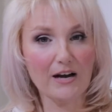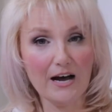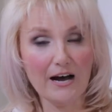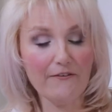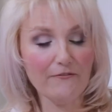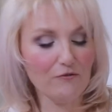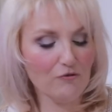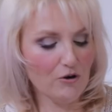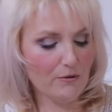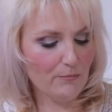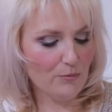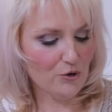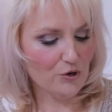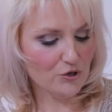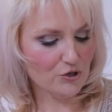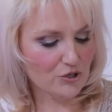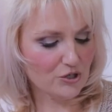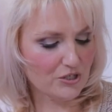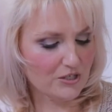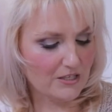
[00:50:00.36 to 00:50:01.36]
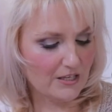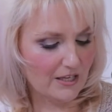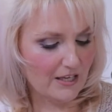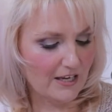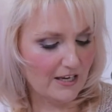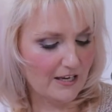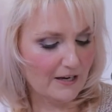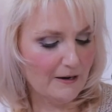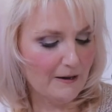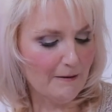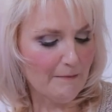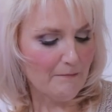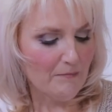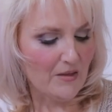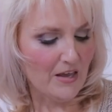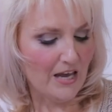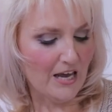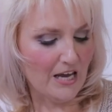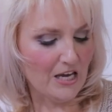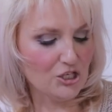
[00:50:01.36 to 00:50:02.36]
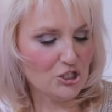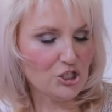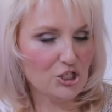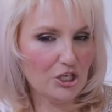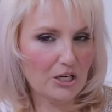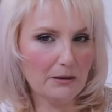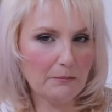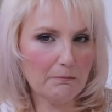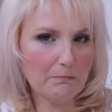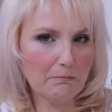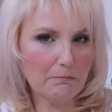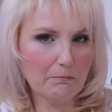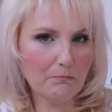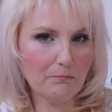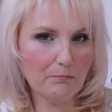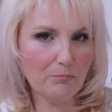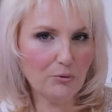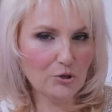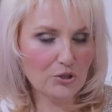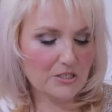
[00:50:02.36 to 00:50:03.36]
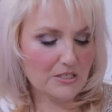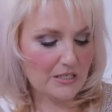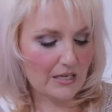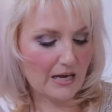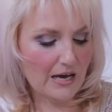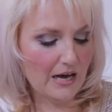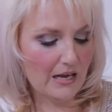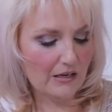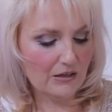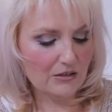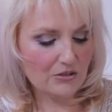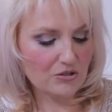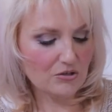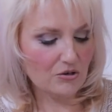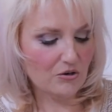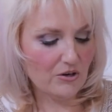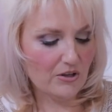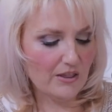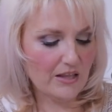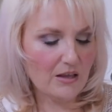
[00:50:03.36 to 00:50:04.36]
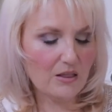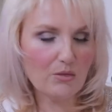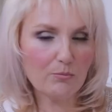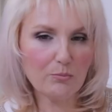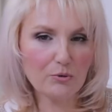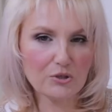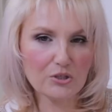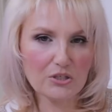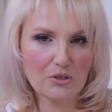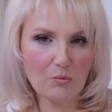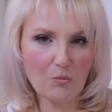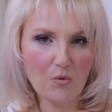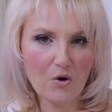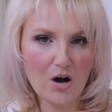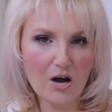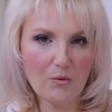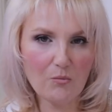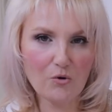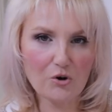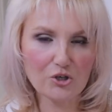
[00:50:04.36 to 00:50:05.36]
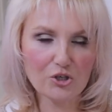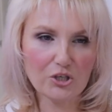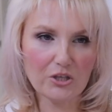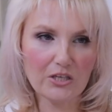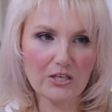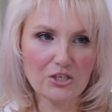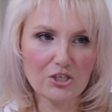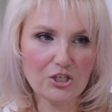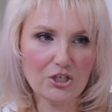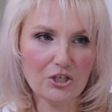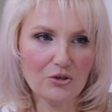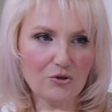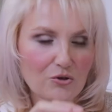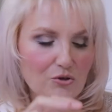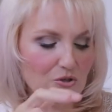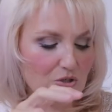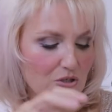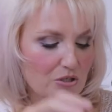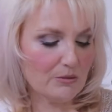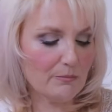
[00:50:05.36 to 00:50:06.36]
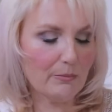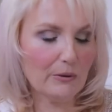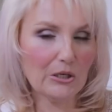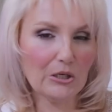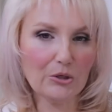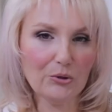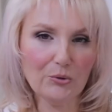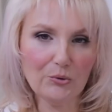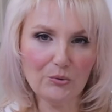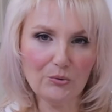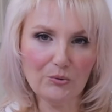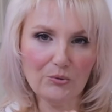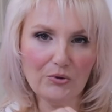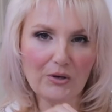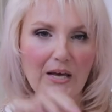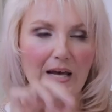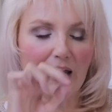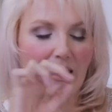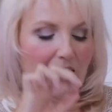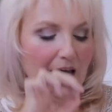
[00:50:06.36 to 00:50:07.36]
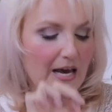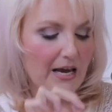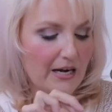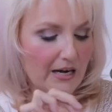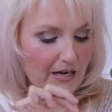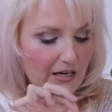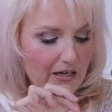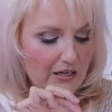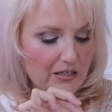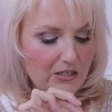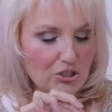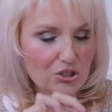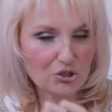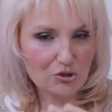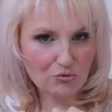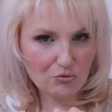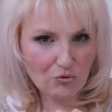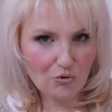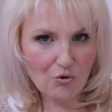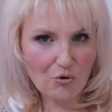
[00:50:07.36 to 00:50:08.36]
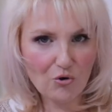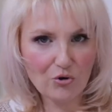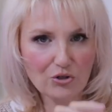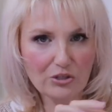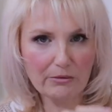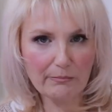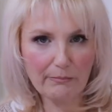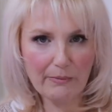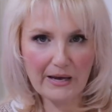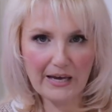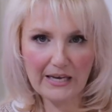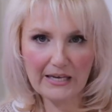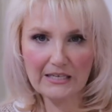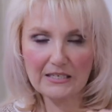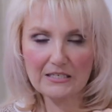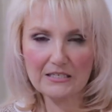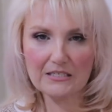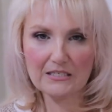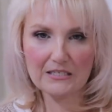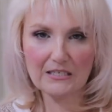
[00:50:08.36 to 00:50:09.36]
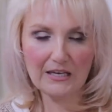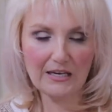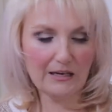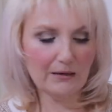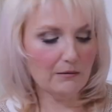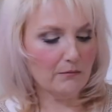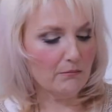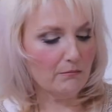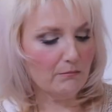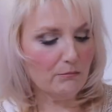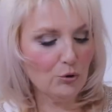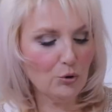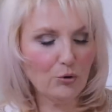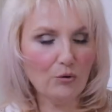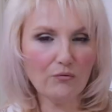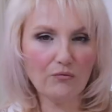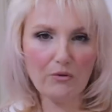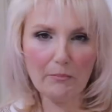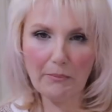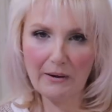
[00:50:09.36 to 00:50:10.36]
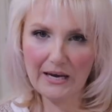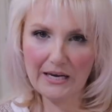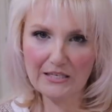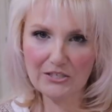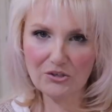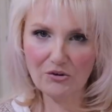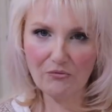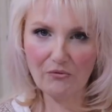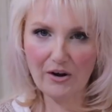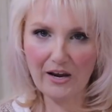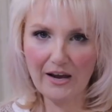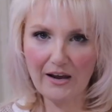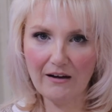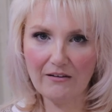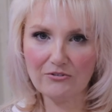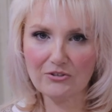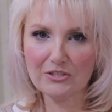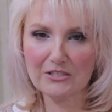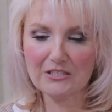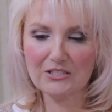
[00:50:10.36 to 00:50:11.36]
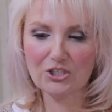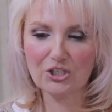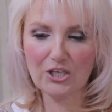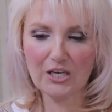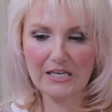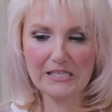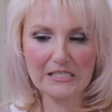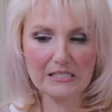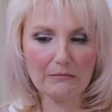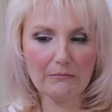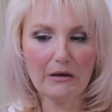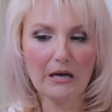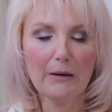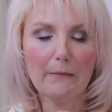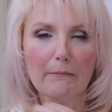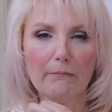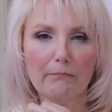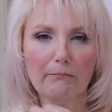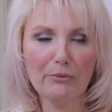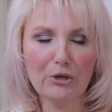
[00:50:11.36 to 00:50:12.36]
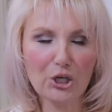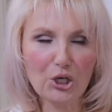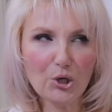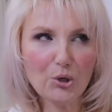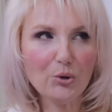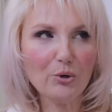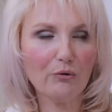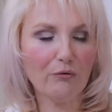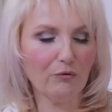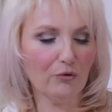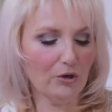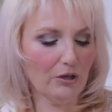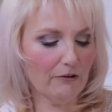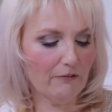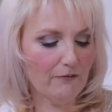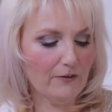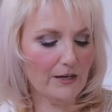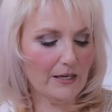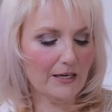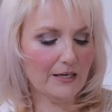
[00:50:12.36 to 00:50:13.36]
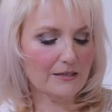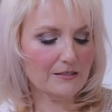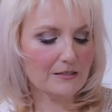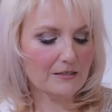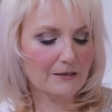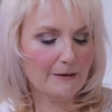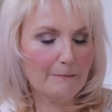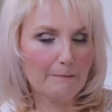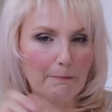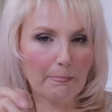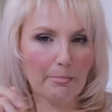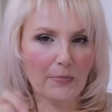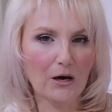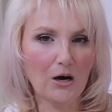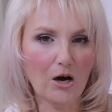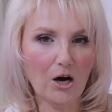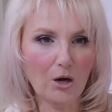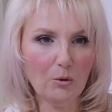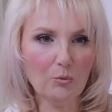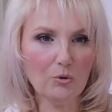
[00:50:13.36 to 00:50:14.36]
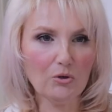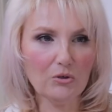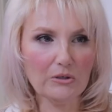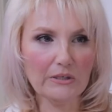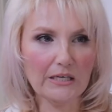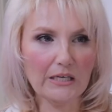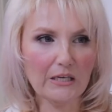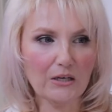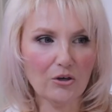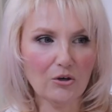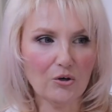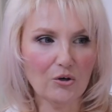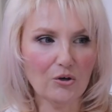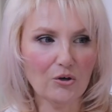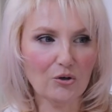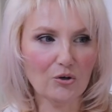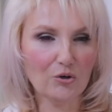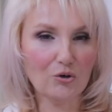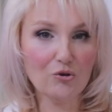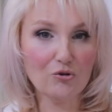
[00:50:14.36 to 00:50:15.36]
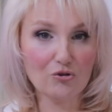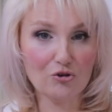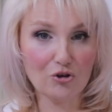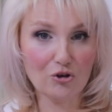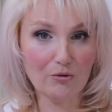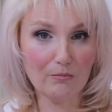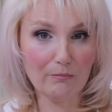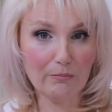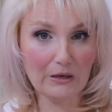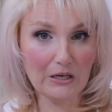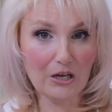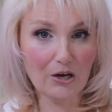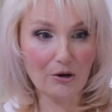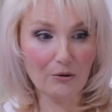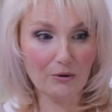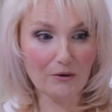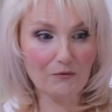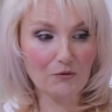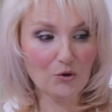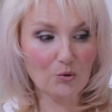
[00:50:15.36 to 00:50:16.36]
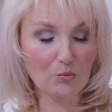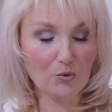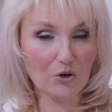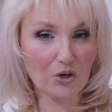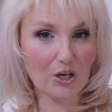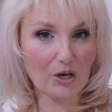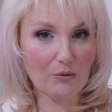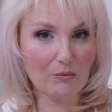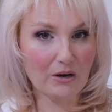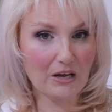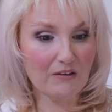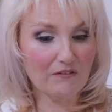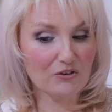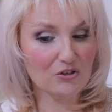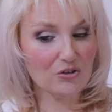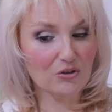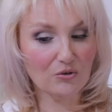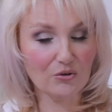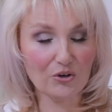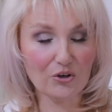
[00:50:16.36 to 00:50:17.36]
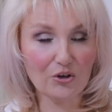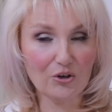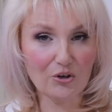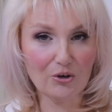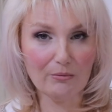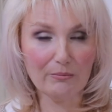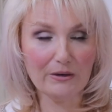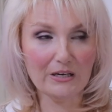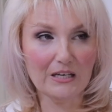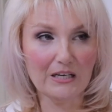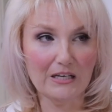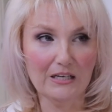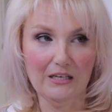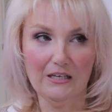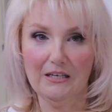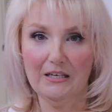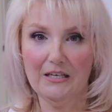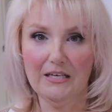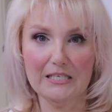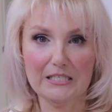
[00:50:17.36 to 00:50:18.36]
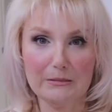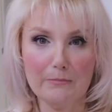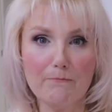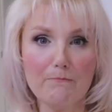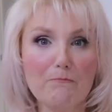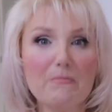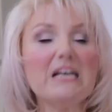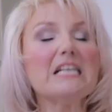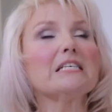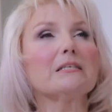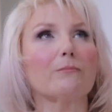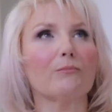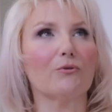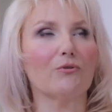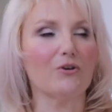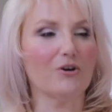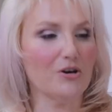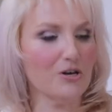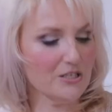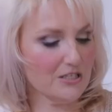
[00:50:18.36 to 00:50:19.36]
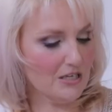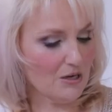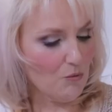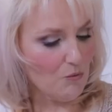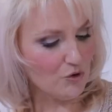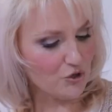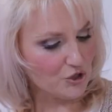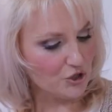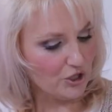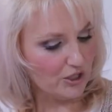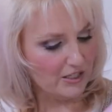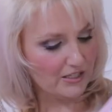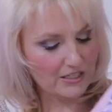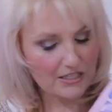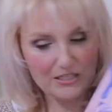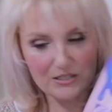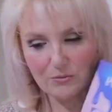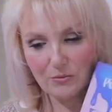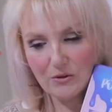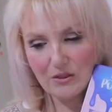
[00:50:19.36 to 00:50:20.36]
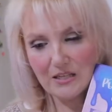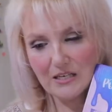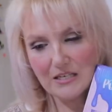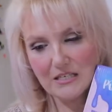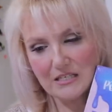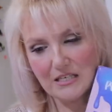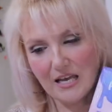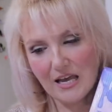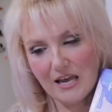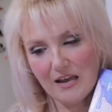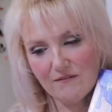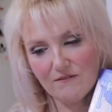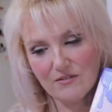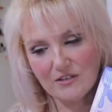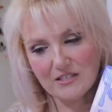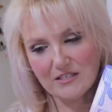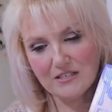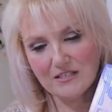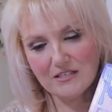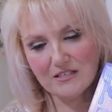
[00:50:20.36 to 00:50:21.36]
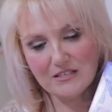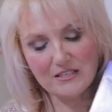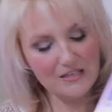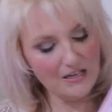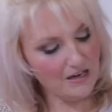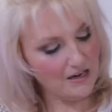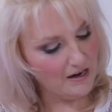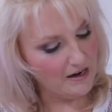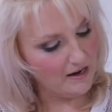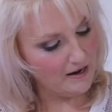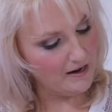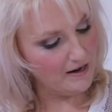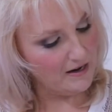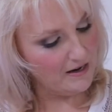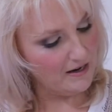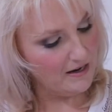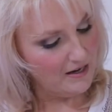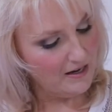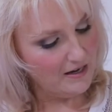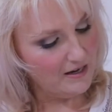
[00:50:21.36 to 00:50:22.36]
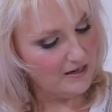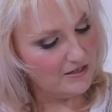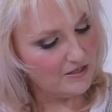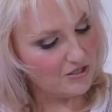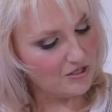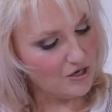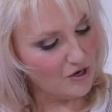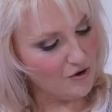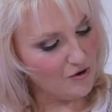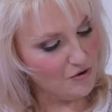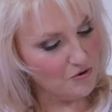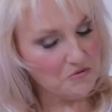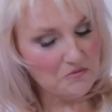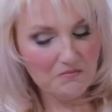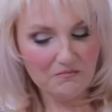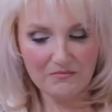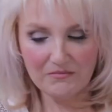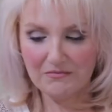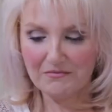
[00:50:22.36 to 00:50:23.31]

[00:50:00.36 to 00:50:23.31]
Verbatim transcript: it after I purchased the kit, and she puts the colours on and then puts the whitewash, and then she uses a balloon and a straw to paint and move the paint around, and she gets some beautiful effects. I will link her YouTube below if you want to go and have a look at her, but it's mesmerising what she does with these canvases. So